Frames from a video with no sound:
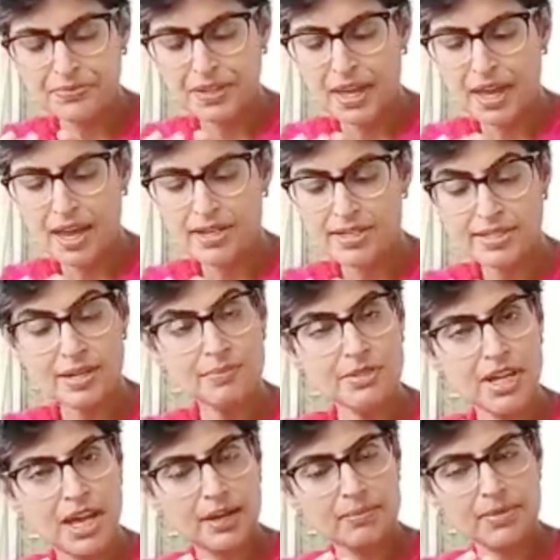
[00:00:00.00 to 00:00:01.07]
And
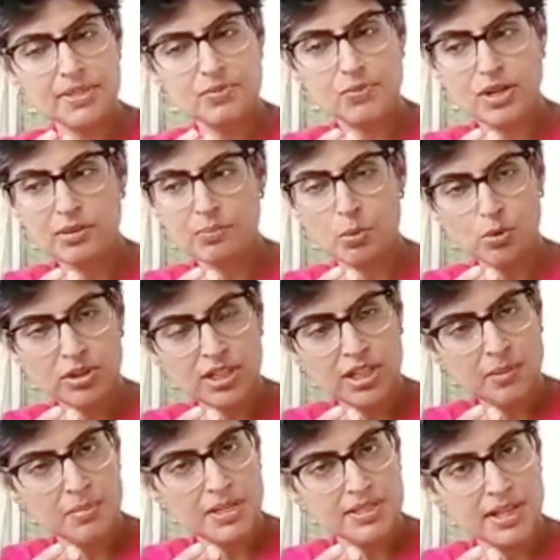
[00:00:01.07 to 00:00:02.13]
sometimes when both the
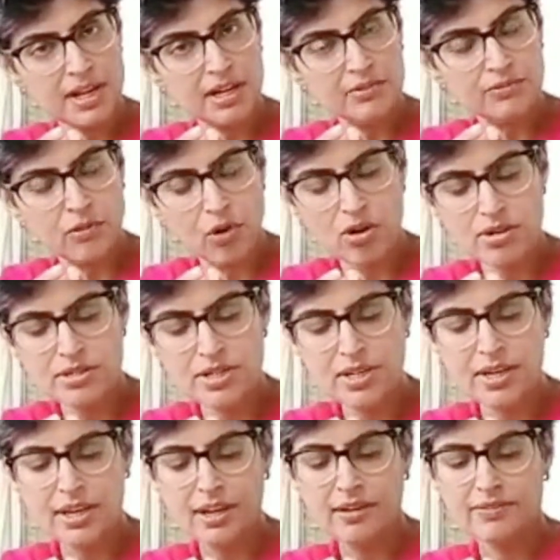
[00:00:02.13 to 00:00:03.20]
gametes are at fault,
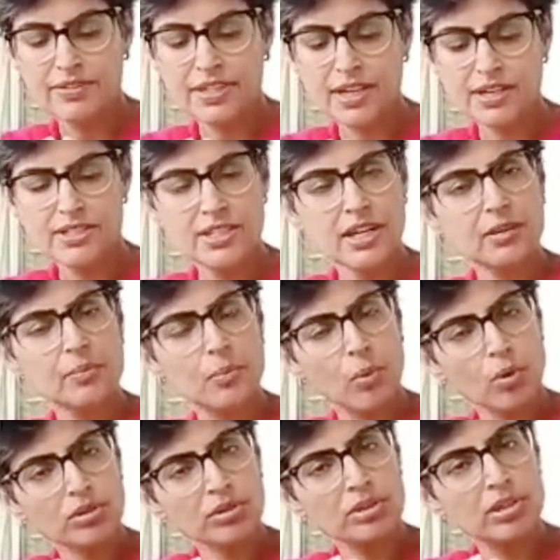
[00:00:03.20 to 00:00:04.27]
we can take
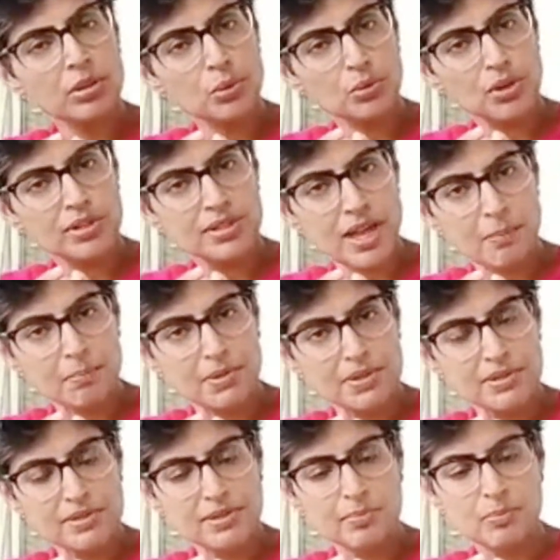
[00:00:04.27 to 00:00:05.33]
both the donor
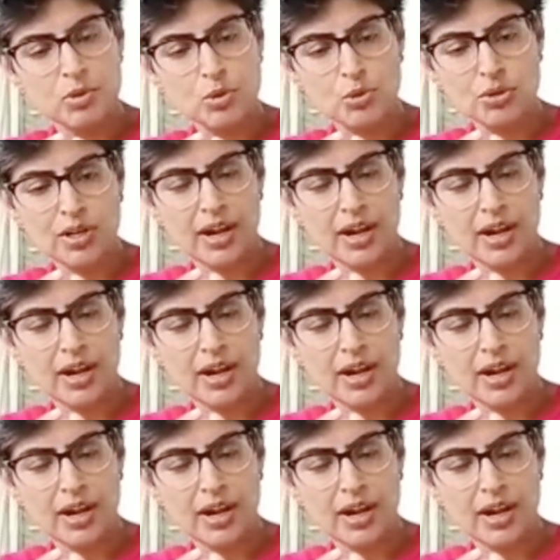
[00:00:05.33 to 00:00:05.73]
samples, donor